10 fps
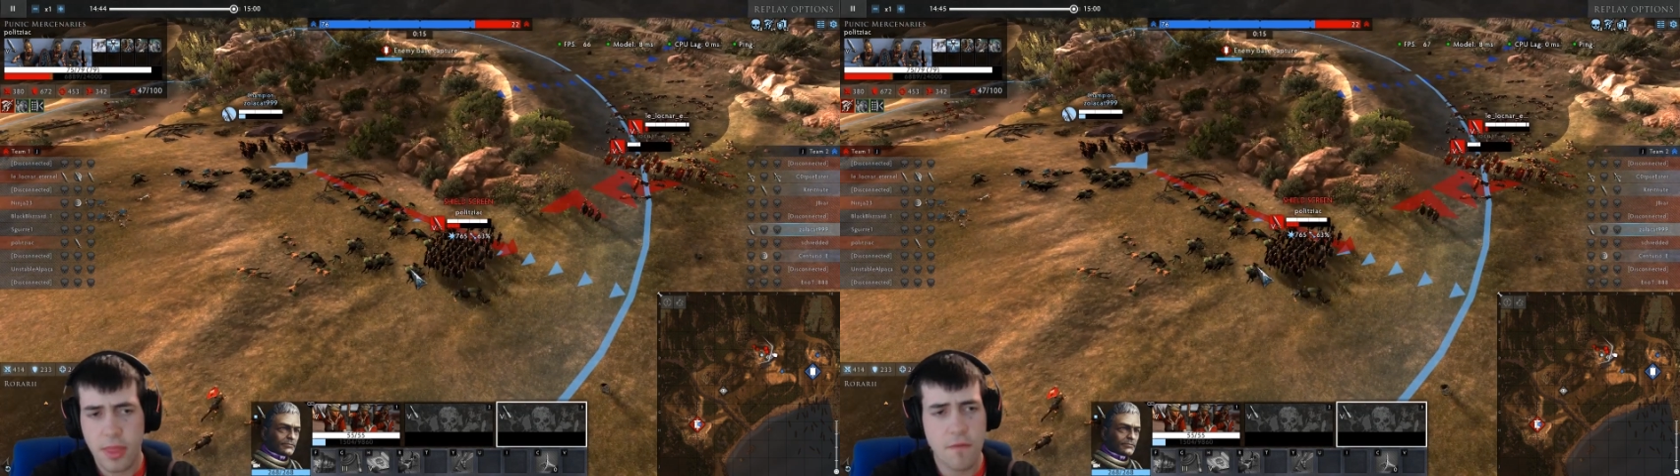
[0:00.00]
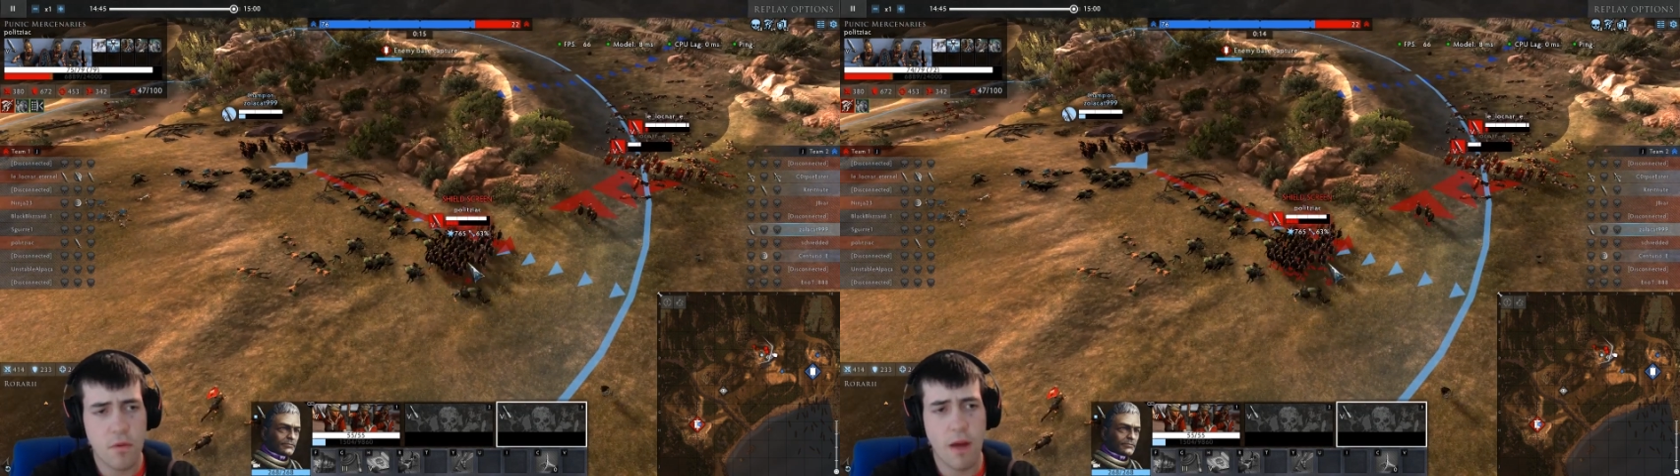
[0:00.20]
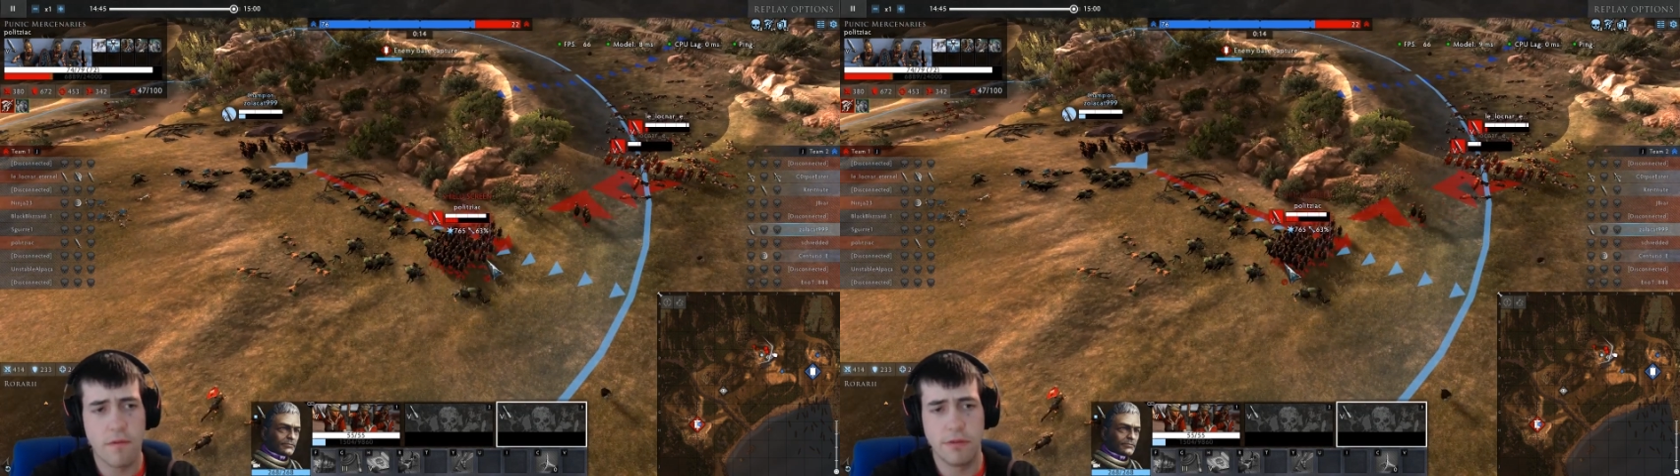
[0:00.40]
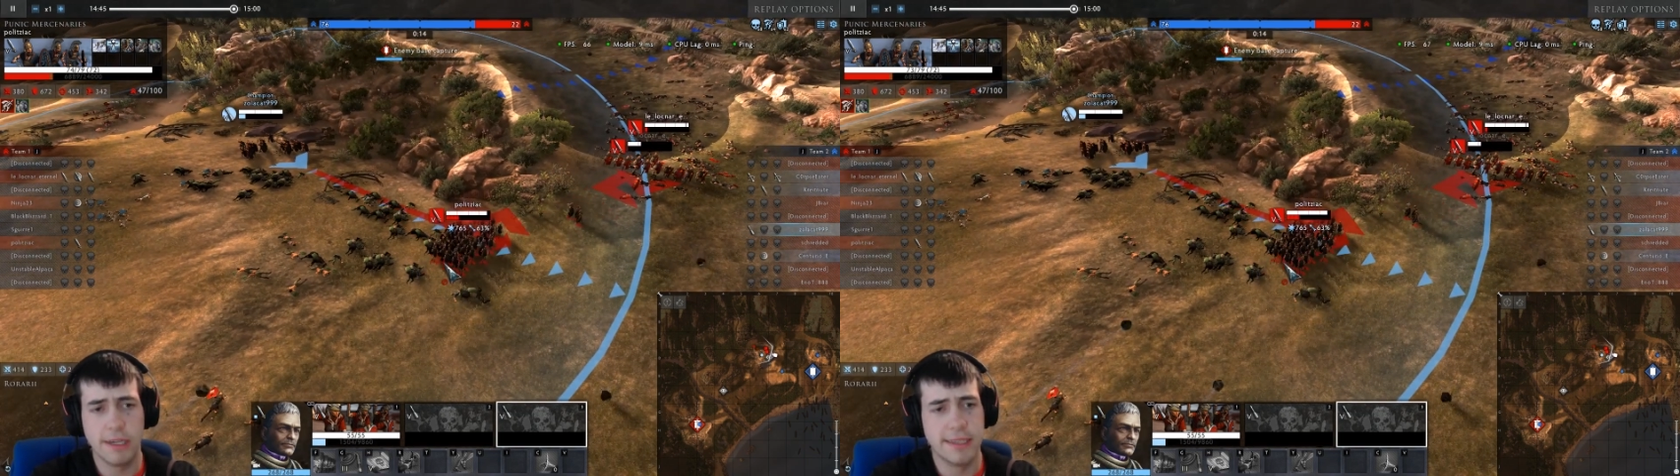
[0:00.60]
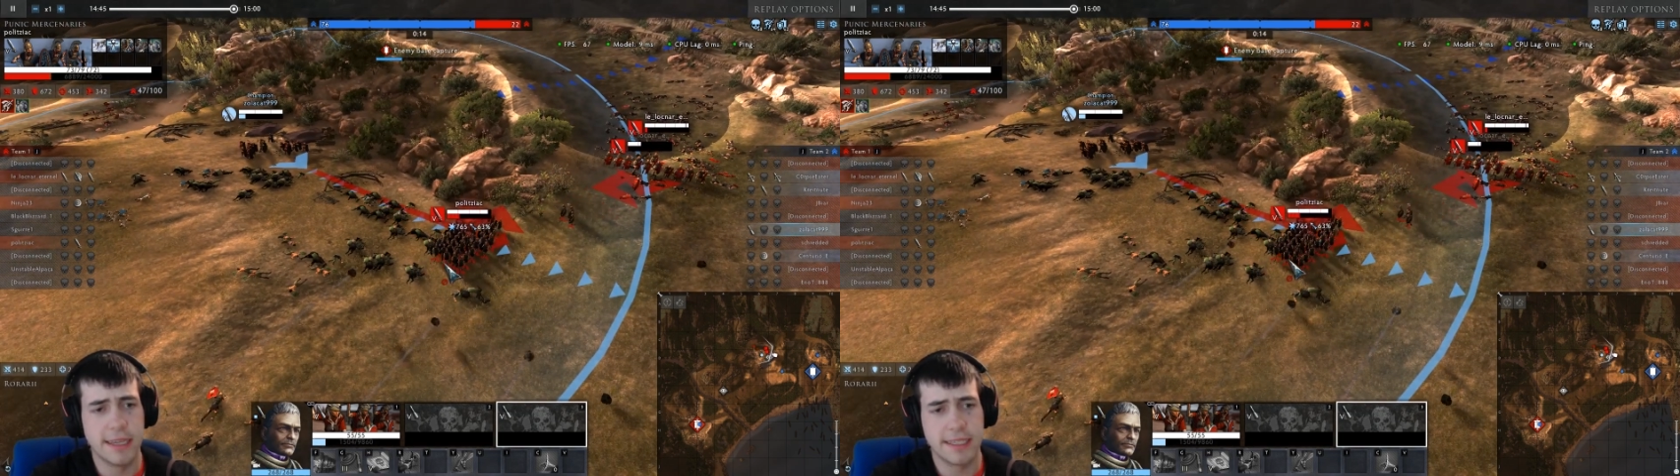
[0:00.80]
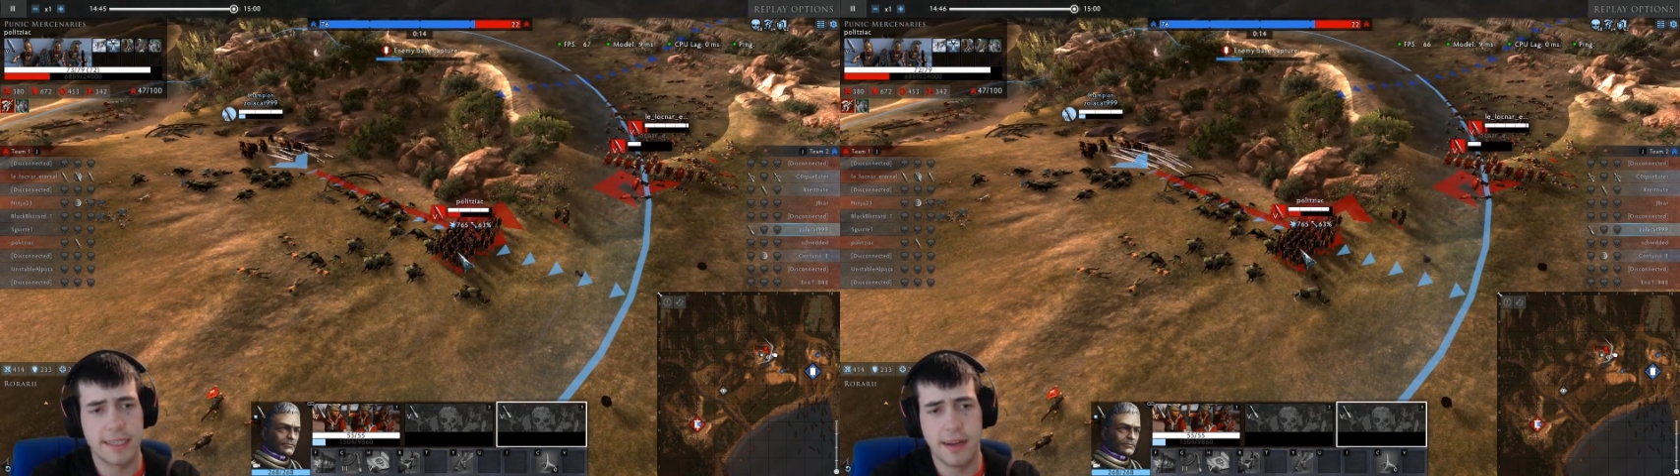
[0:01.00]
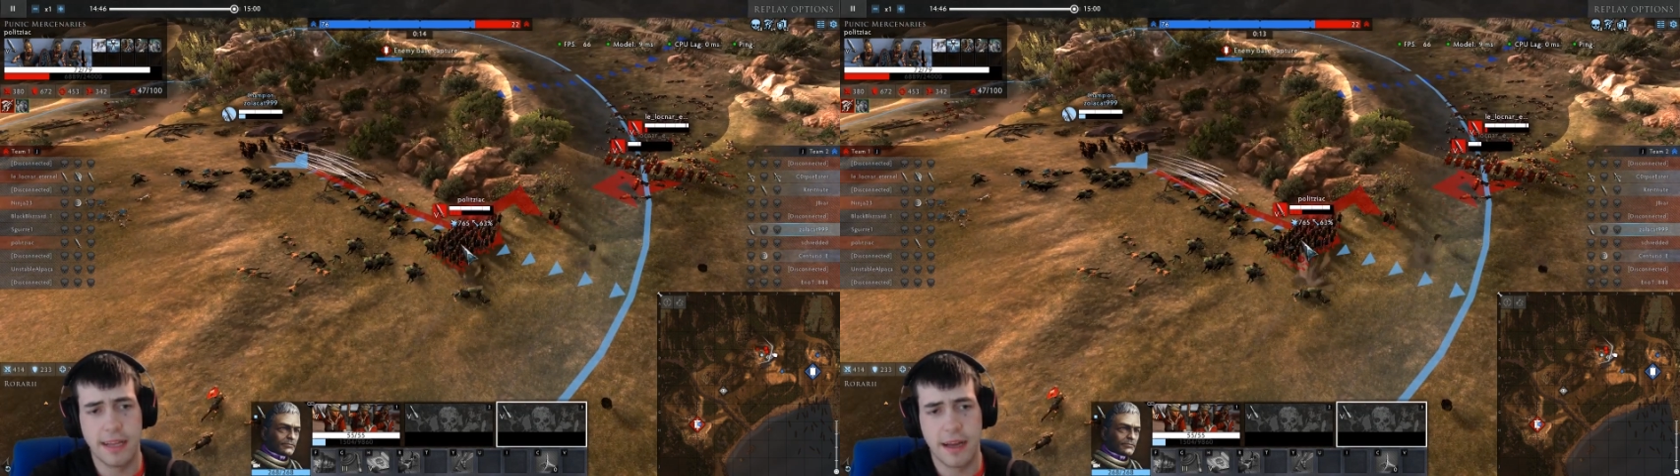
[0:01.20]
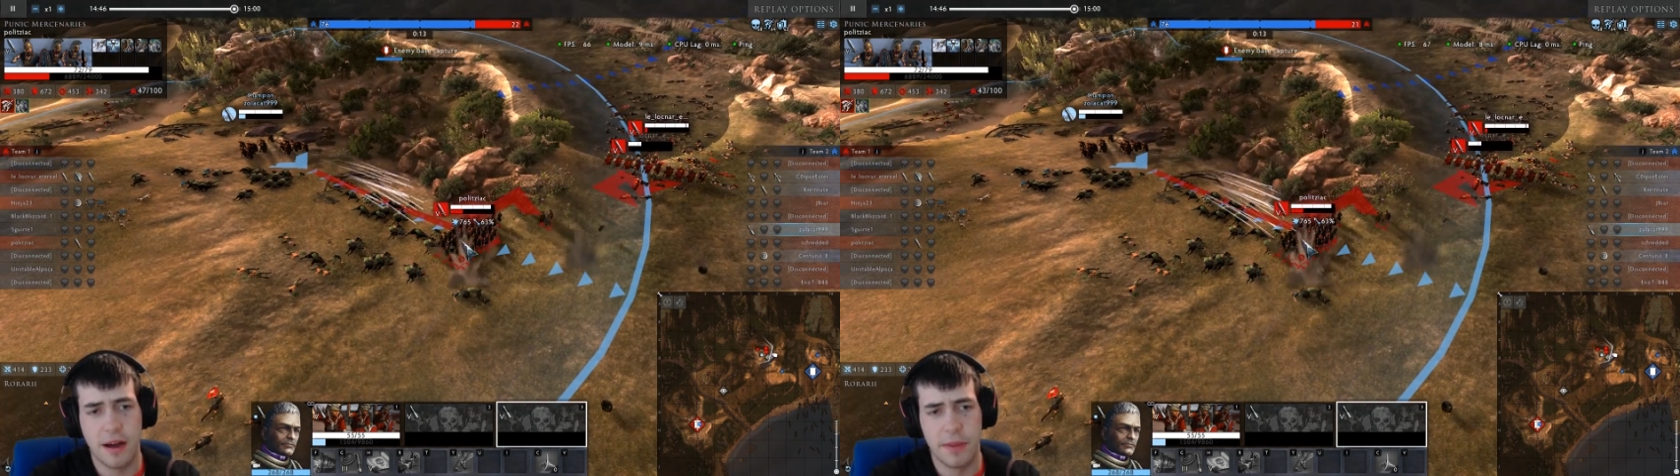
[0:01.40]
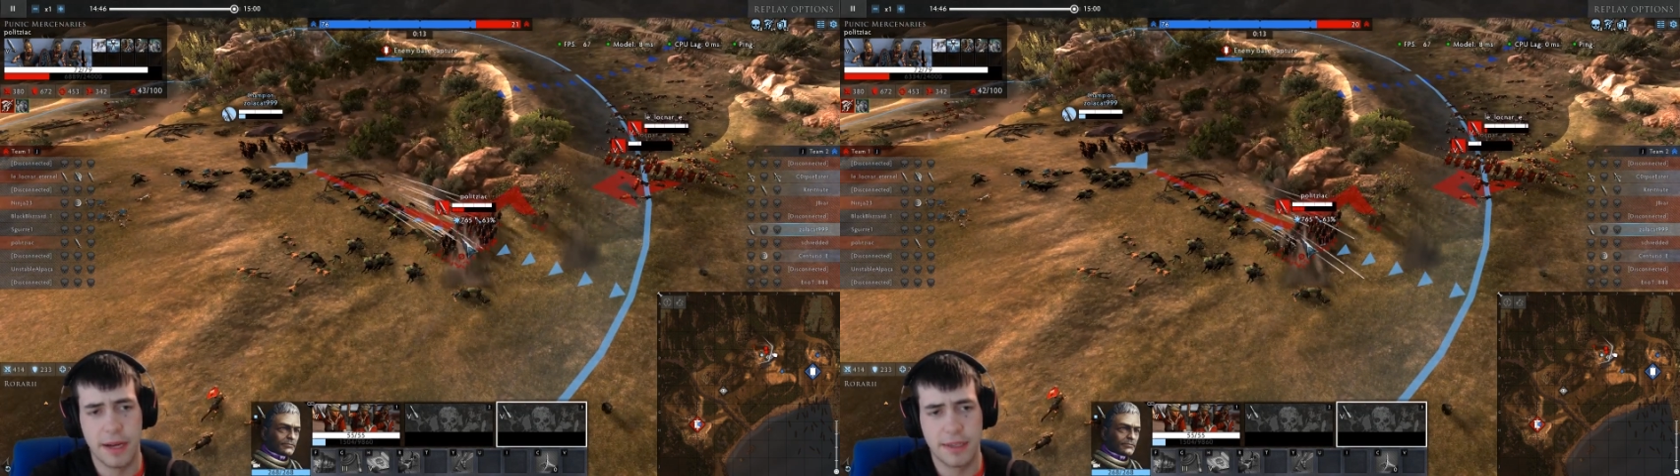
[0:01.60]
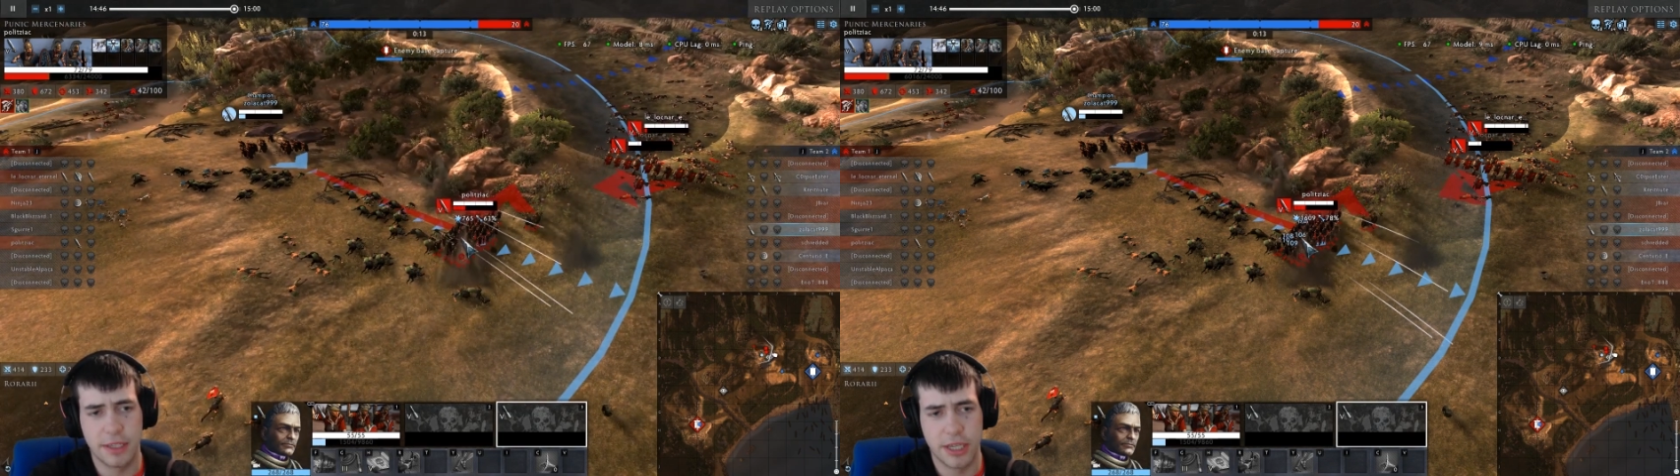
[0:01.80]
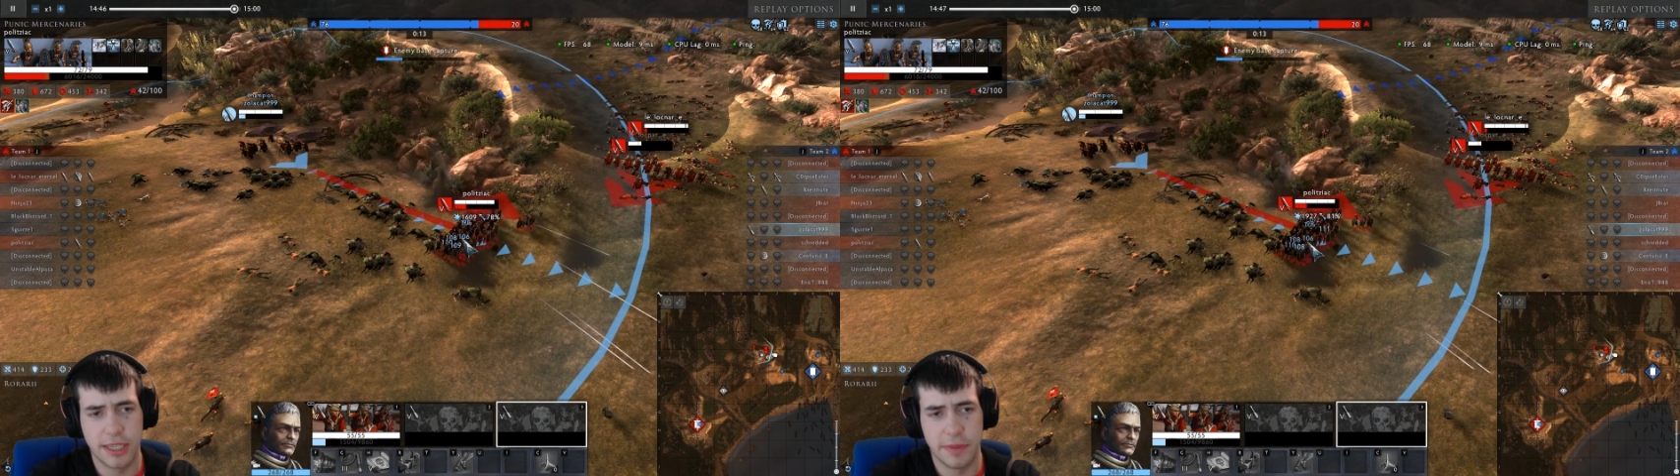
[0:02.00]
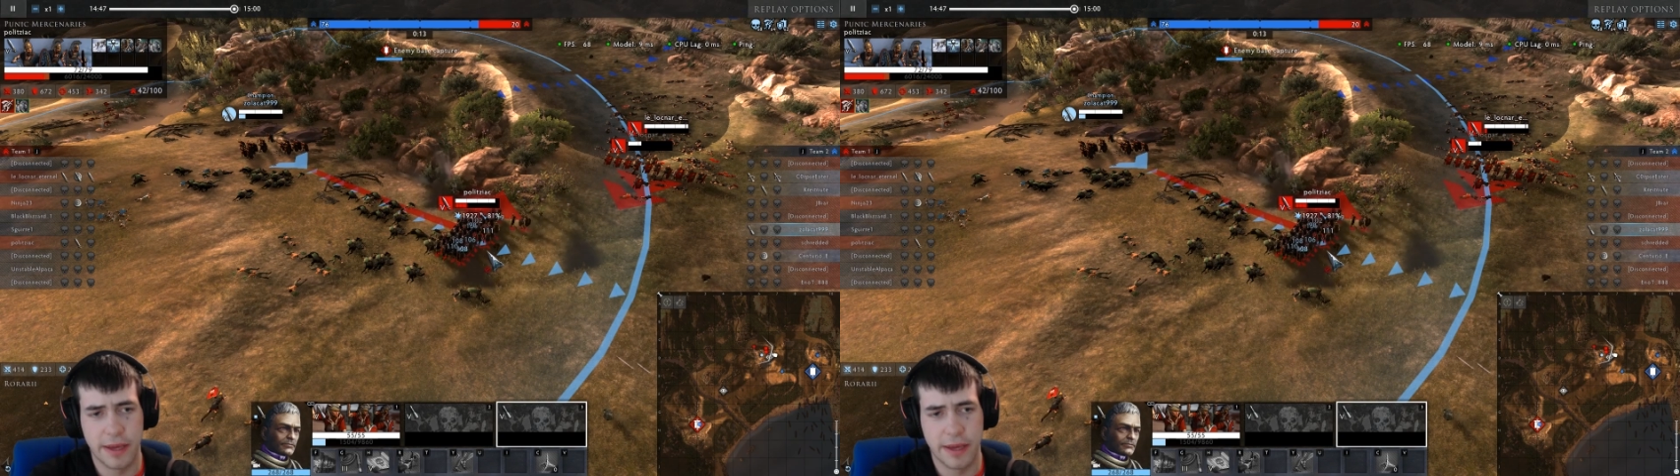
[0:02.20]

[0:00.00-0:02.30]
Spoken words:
For whatever reason, they decide they can't be asked to chase